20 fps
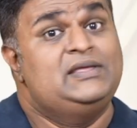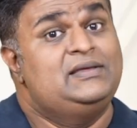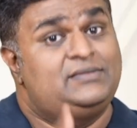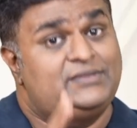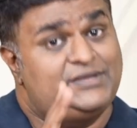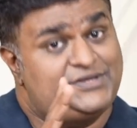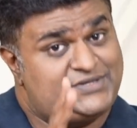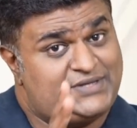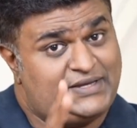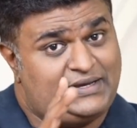
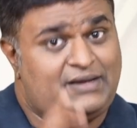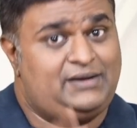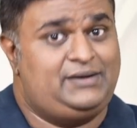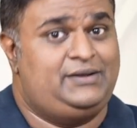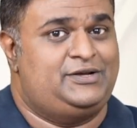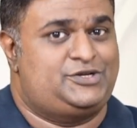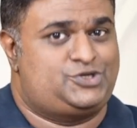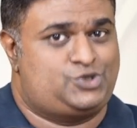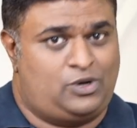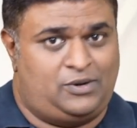The second
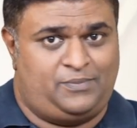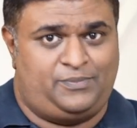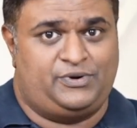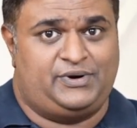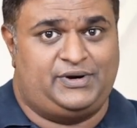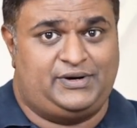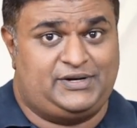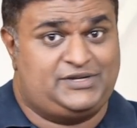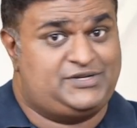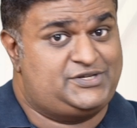year's compound
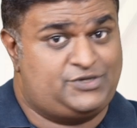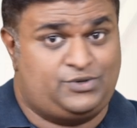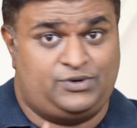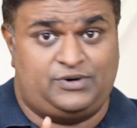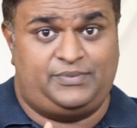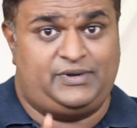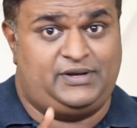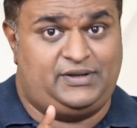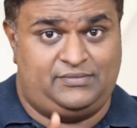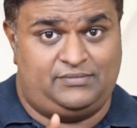interest is going
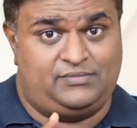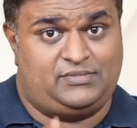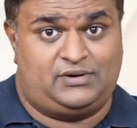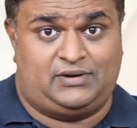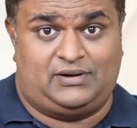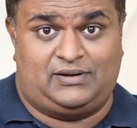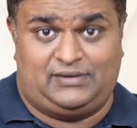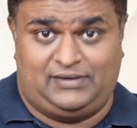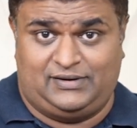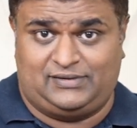to be
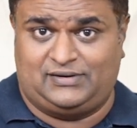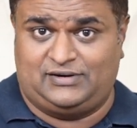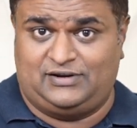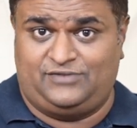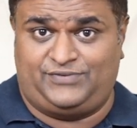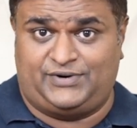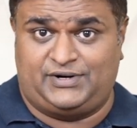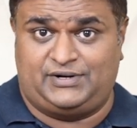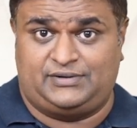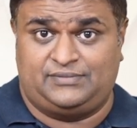a little
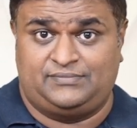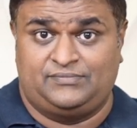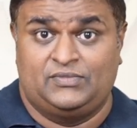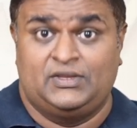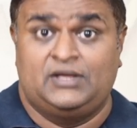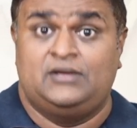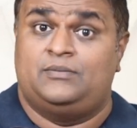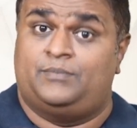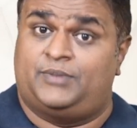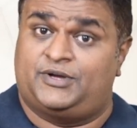different
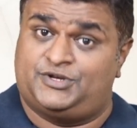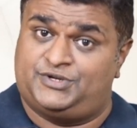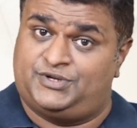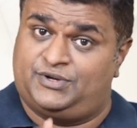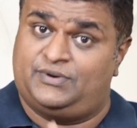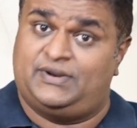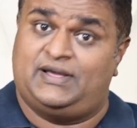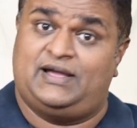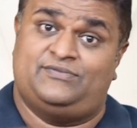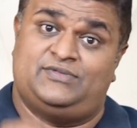because you're
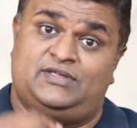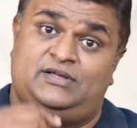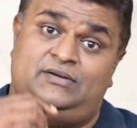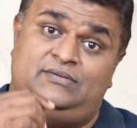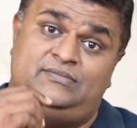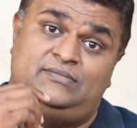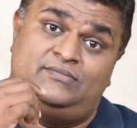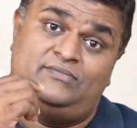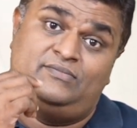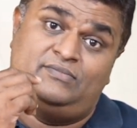going to have
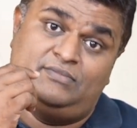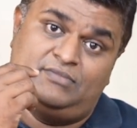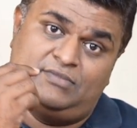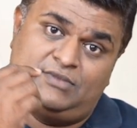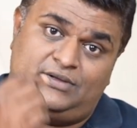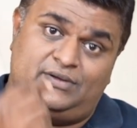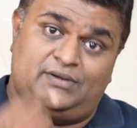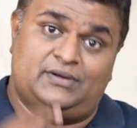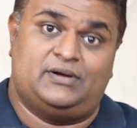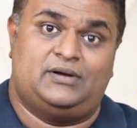
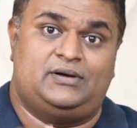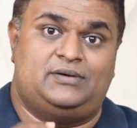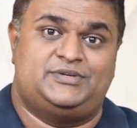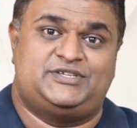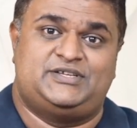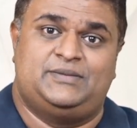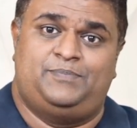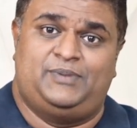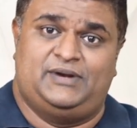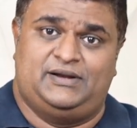the
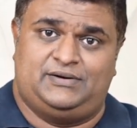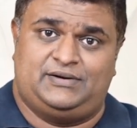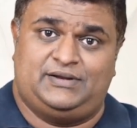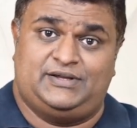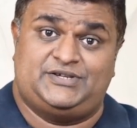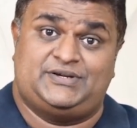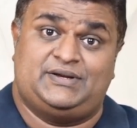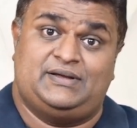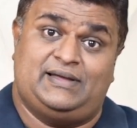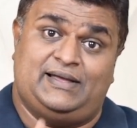simple
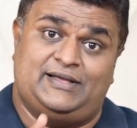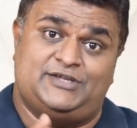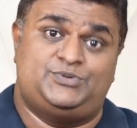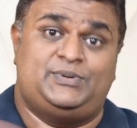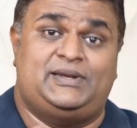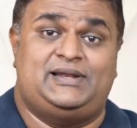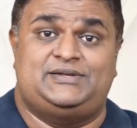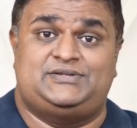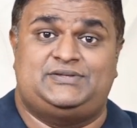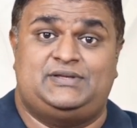interest as
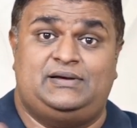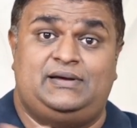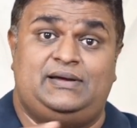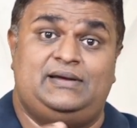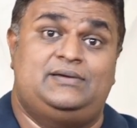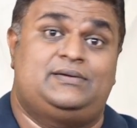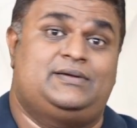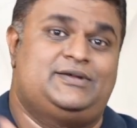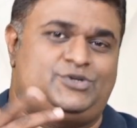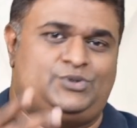well as the
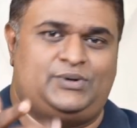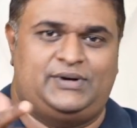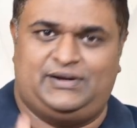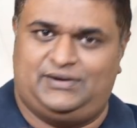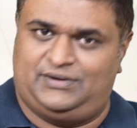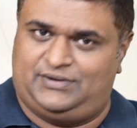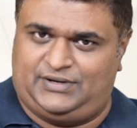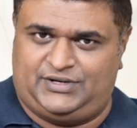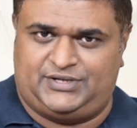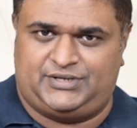interest on
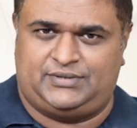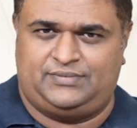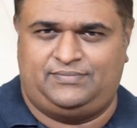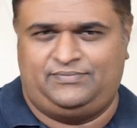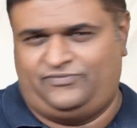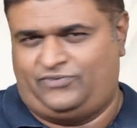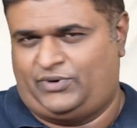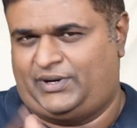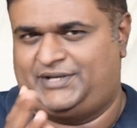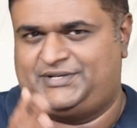interest.
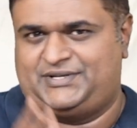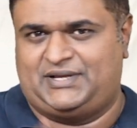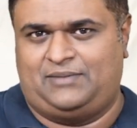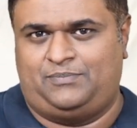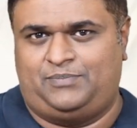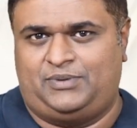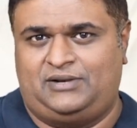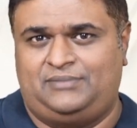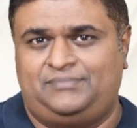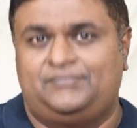For
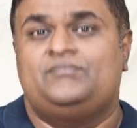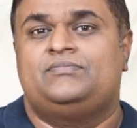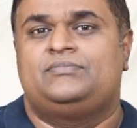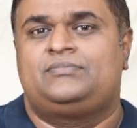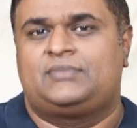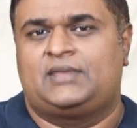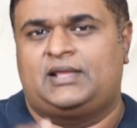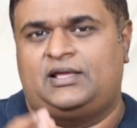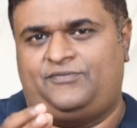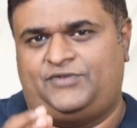example,
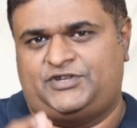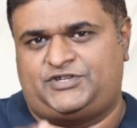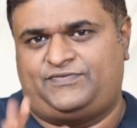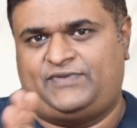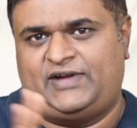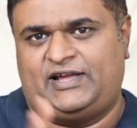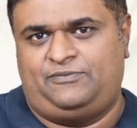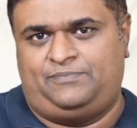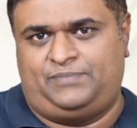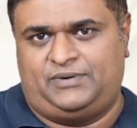if it's
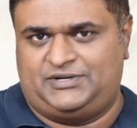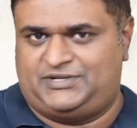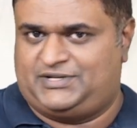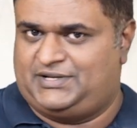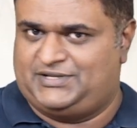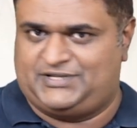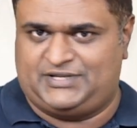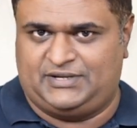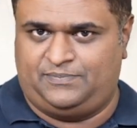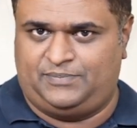
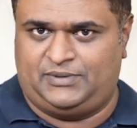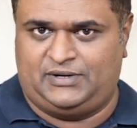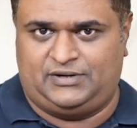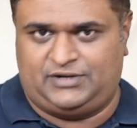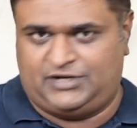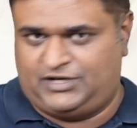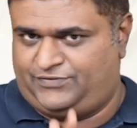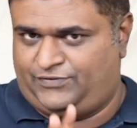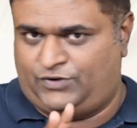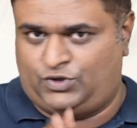5% simple
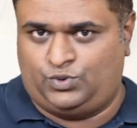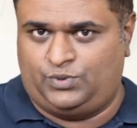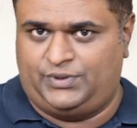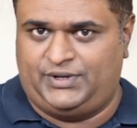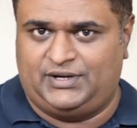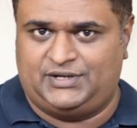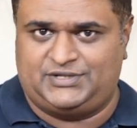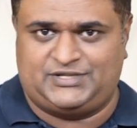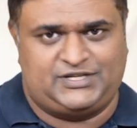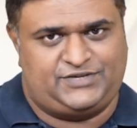interest for 2
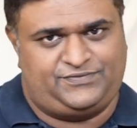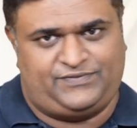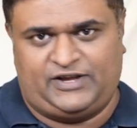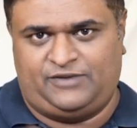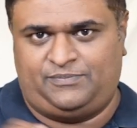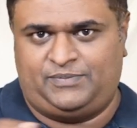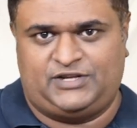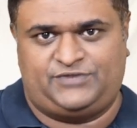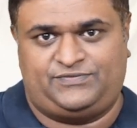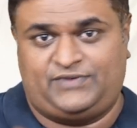years, it's
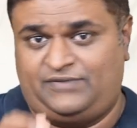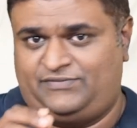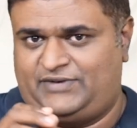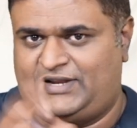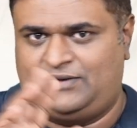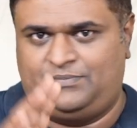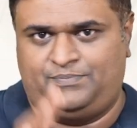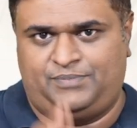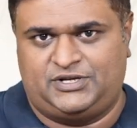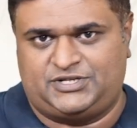5+5,
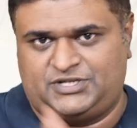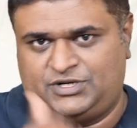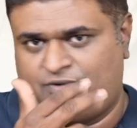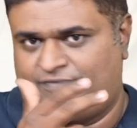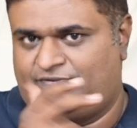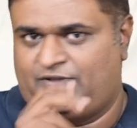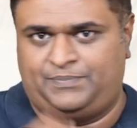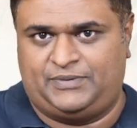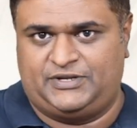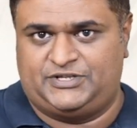10% of
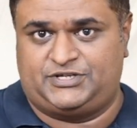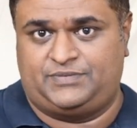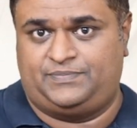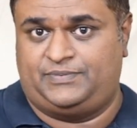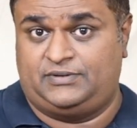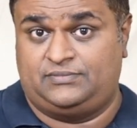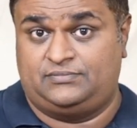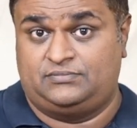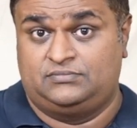the principal.